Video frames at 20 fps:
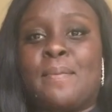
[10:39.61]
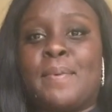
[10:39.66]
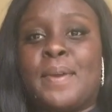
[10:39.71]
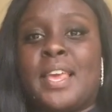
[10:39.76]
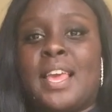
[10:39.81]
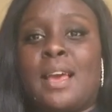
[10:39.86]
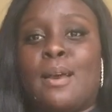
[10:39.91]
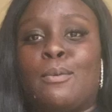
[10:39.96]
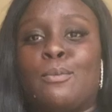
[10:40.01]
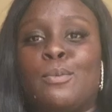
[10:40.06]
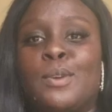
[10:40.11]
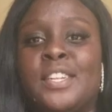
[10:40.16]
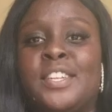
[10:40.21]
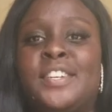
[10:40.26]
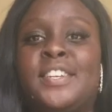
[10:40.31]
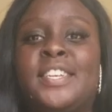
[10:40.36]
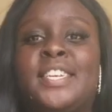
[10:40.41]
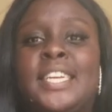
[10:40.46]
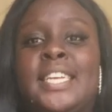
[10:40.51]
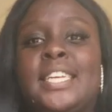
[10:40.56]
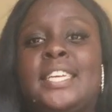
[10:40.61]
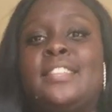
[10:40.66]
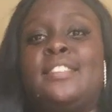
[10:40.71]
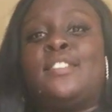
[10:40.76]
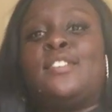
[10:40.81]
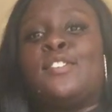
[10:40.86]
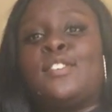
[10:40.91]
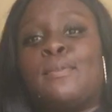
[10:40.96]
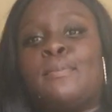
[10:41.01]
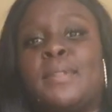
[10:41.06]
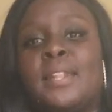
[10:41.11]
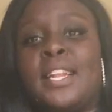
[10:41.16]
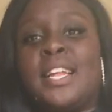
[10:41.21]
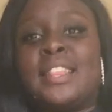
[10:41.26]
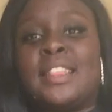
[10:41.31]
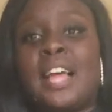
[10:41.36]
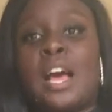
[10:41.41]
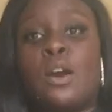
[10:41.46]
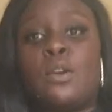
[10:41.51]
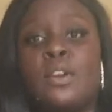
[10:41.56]
But yeah, with jeans or something like
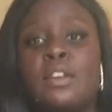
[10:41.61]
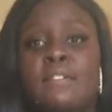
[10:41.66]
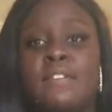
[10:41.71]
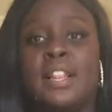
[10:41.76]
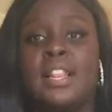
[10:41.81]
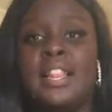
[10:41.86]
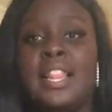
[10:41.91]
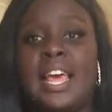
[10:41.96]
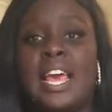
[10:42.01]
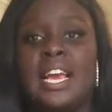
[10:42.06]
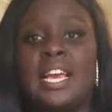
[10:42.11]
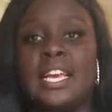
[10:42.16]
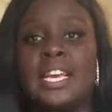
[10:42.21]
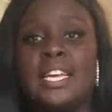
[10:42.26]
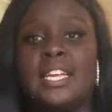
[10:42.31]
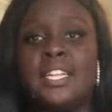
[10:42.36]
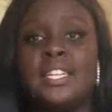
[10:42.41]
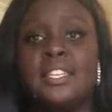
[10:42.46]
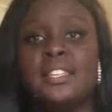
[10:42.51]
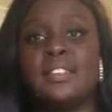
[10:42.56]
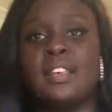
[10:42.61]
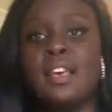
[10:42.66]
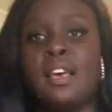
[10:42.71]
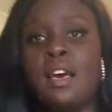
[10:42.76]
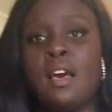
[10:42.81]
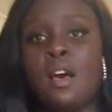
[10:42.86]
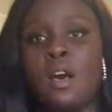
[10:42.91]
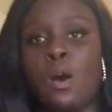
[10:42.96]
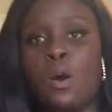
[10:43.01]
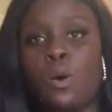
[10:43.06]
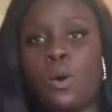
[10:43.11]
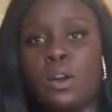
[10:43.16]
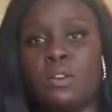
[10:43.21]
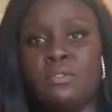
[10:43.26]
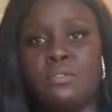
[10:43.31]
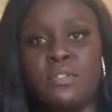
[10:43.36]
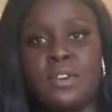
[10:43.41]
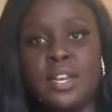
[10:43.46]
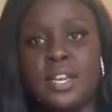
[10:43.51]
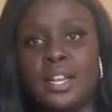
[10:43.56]
that, or even leggings. I
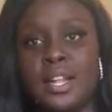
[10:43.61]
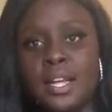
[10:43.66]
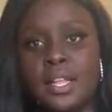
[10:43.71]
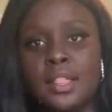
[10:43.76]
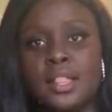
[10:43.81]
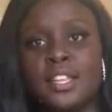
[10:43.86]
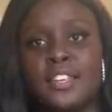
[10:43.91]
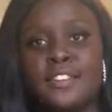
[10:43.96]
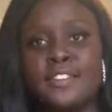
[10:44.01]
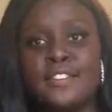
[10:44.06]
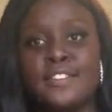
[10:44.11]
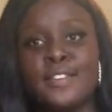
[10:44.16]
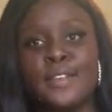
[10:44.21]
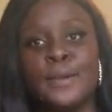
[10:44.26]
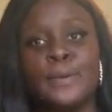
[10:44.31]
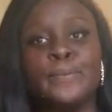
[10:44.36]
really like this.